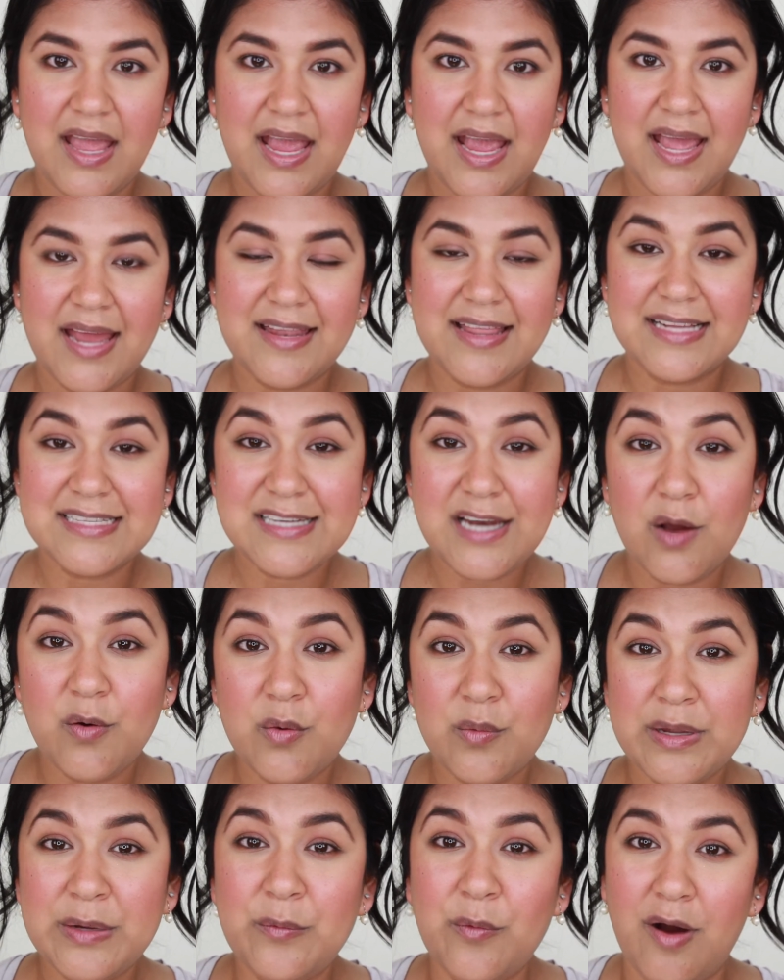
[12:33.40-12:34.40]
And that's not
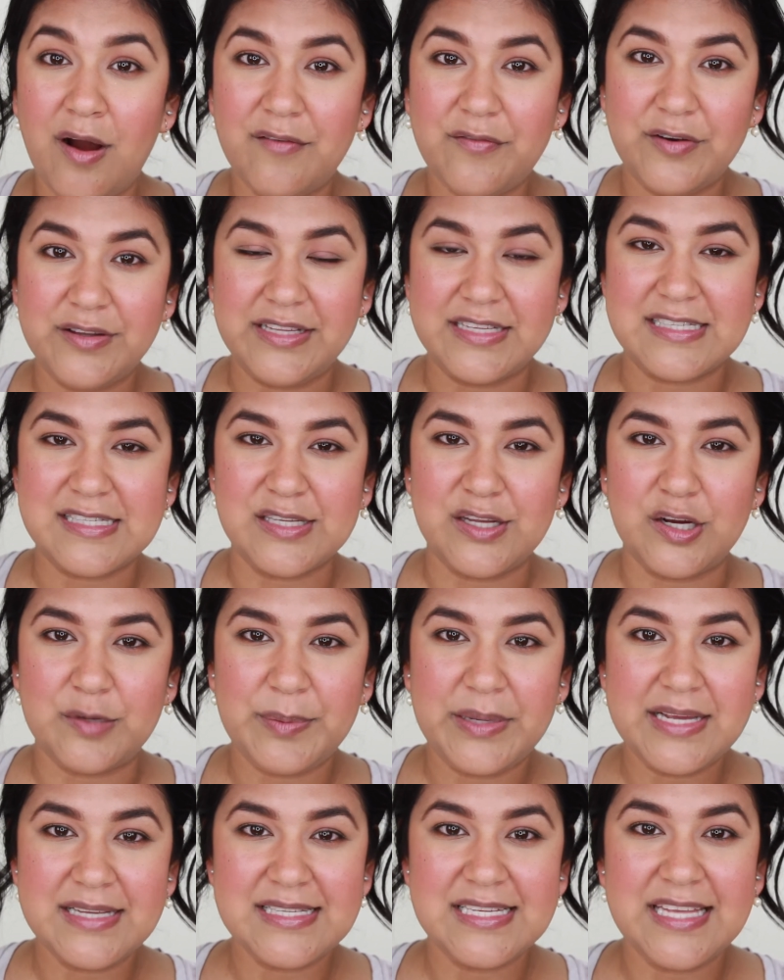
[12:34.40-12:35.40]
what we want for this look
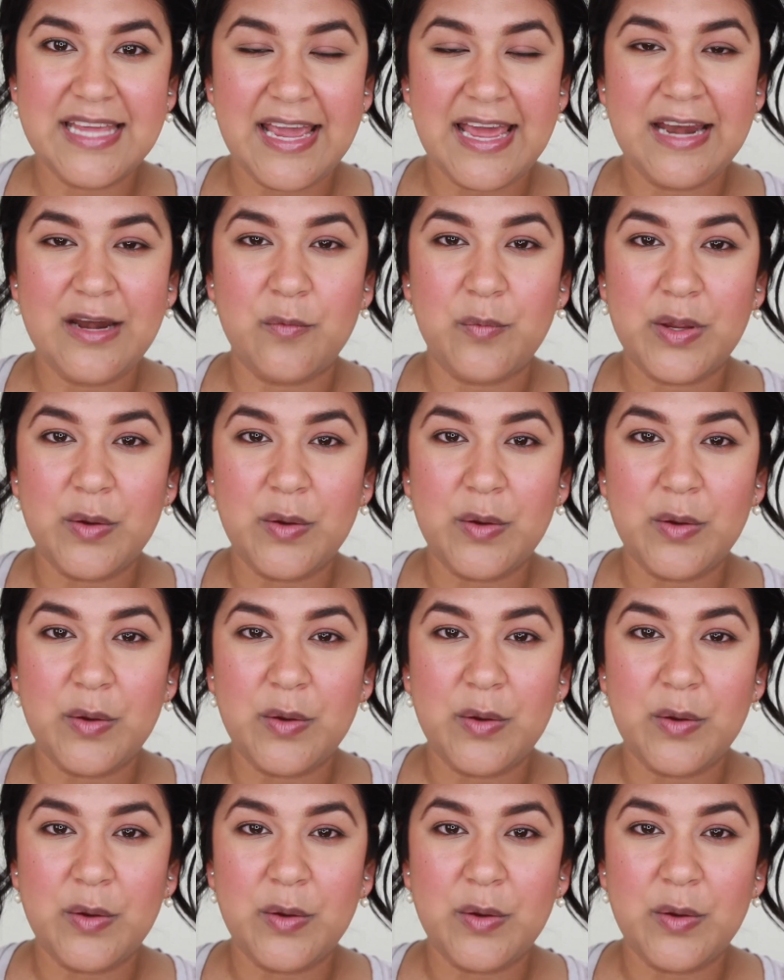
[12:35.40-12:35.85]
because again,